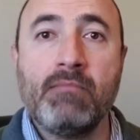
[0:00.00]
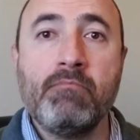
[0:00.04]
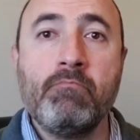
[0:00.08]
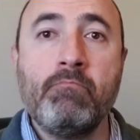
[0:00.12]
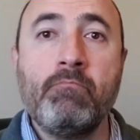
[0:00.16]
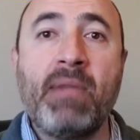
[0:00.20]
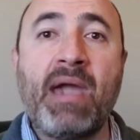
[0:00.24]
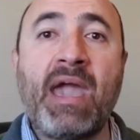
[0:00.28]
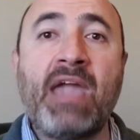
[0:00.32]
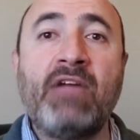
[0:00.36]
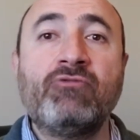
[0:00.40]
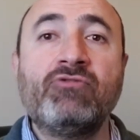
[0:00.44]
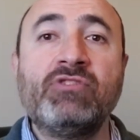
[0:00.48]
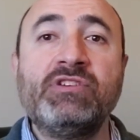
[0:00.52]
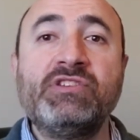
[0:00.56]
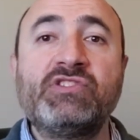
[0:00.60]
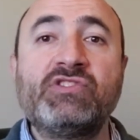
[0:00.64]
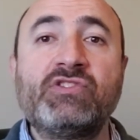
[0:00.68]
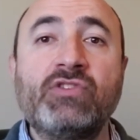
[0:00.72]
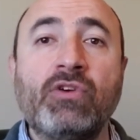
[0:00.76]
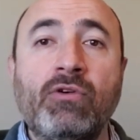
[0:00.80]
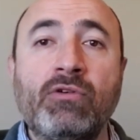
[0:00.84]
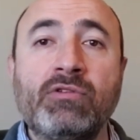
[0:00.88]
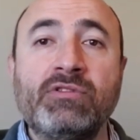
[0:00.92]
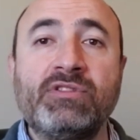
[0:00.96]
may
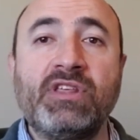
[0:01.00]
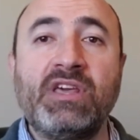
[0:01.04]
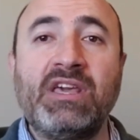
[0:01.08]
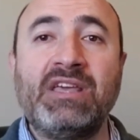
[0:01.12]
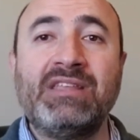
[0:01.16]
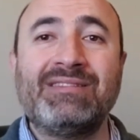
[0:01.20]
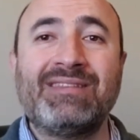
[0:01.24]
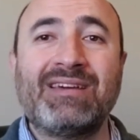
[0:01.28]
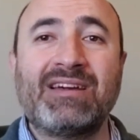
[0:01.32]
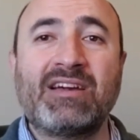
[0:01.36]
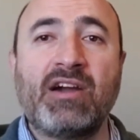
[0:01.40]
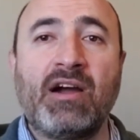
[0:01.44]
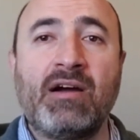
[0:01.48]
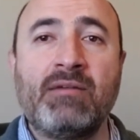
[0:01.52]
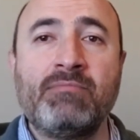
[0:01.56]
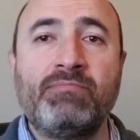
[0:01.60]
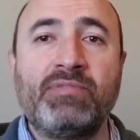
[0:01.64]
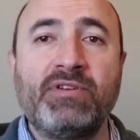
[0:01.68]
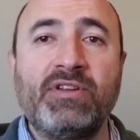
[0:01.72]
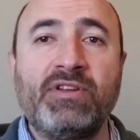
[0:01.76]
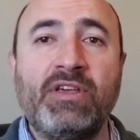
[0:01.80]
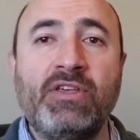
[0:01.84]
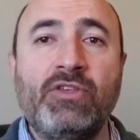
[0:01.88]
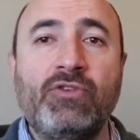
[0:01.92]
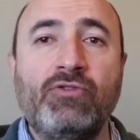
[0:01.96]
result in the
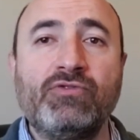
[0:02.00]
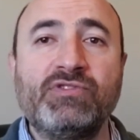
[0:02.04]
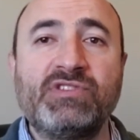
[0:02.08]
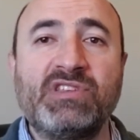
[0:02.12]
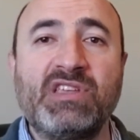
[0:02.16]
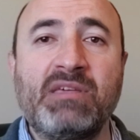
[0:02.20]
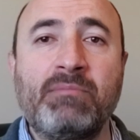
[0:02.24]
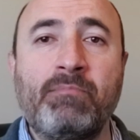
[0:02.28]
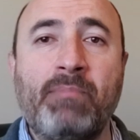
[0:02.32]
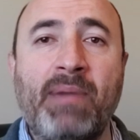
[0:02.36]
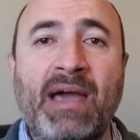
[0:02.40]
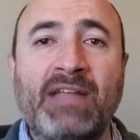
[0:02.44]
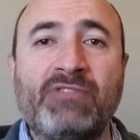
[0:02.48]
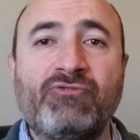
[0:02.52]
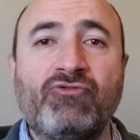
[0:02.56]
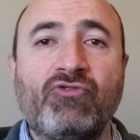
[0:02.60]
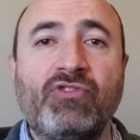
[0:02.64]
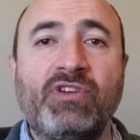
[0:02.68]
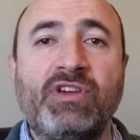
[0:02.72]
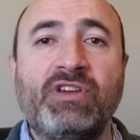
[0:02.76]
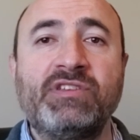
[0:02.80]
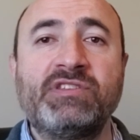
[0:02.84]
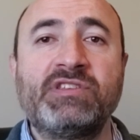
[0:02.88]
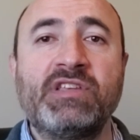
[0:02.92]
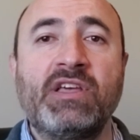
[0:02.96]
company using
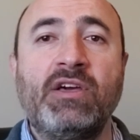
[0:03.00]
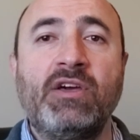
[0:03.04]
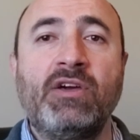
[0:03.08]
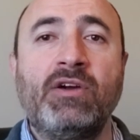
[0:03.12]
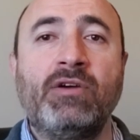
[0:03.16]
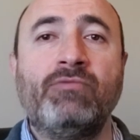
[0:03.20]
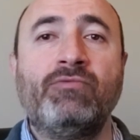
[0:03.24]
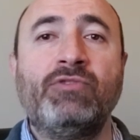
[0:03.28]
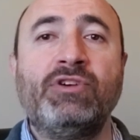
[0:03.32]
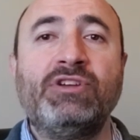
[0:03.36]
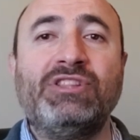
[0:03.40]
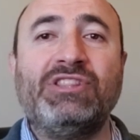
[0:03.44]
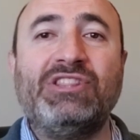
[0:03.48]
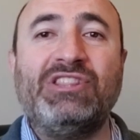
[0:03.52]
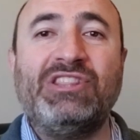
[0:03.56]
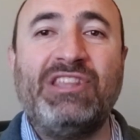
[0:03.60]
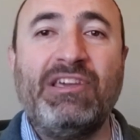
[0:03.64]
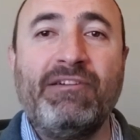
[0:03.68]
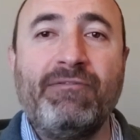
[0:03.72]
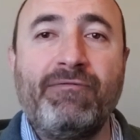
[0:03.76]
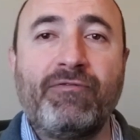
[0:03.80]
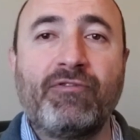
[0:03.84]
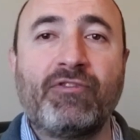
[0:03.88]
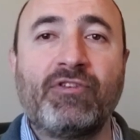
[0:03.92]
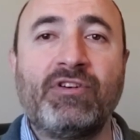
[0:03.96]
batteries with
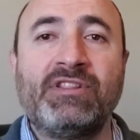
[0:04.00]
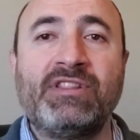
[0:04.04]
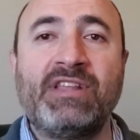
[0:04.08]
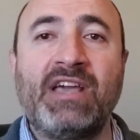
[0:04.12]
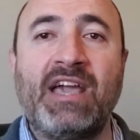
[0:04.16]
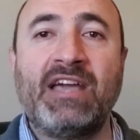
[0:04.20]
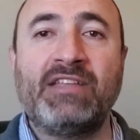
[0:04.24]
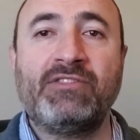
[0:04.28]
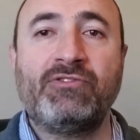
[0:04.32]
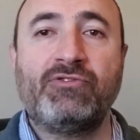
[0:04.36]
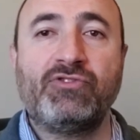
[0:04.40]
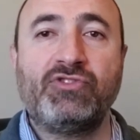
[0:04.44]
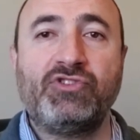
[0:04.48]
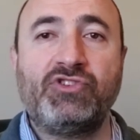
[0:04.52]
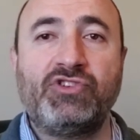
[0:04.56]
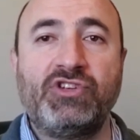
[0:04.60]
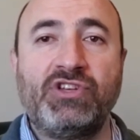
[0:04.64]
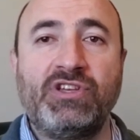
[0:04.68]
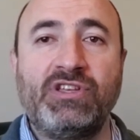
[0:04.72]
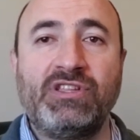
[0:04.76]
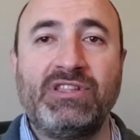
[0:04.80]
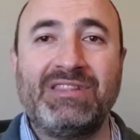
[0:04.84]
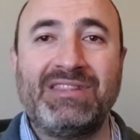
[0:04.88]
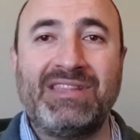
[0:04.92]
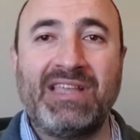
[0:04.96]
different
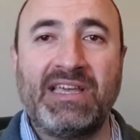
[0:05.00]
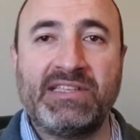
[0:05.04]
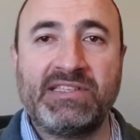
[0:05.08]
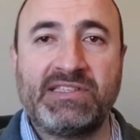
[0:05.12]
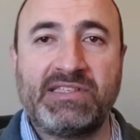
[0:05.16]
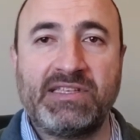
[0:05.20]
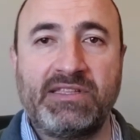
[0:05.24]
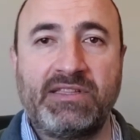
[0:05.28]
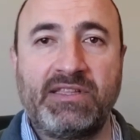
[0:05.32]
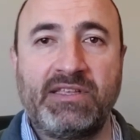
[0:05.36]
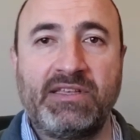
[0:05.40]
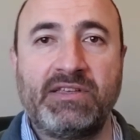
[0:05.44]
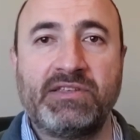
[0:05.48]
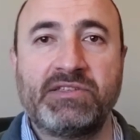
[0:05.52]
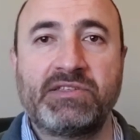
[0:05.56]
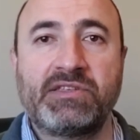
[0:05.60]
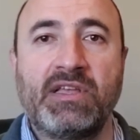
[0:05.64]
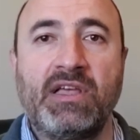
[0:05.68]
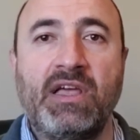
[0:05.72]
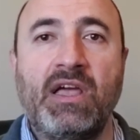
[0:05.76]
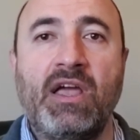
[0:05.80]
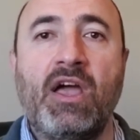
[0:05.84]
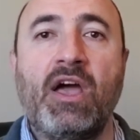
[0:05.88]
energy densities